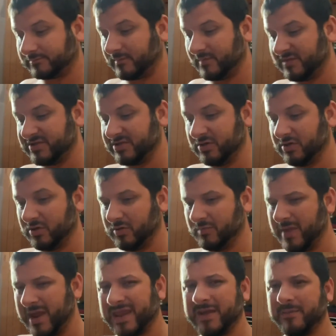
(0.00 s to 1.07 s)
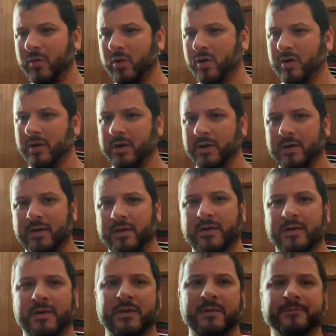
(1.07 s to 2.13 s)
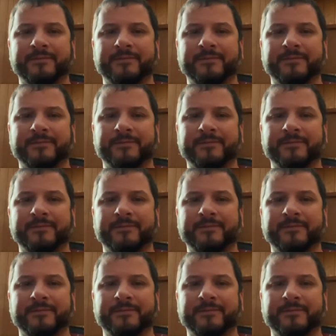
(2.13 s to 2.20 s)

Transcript: to make it more